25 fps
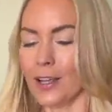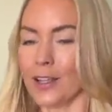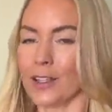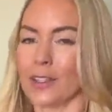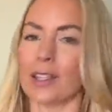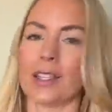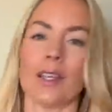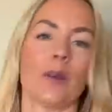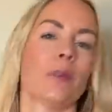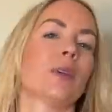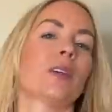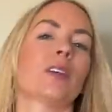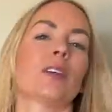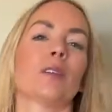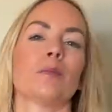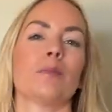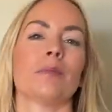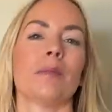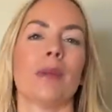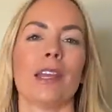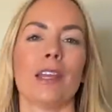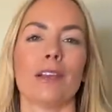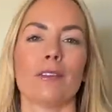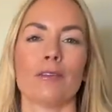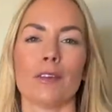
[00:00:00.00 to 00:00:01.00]
so that we could
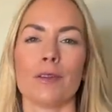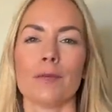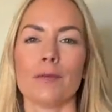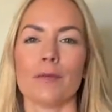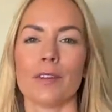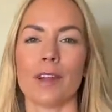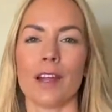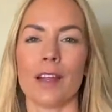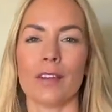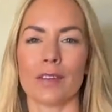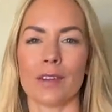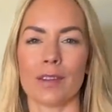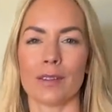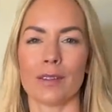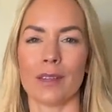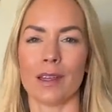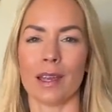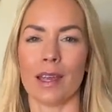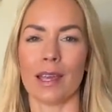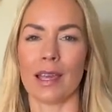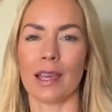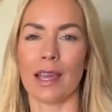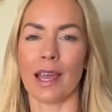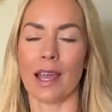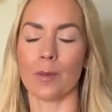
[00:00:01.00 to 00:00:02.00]
make room for
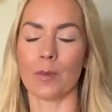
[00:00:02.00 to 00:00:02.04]
everything.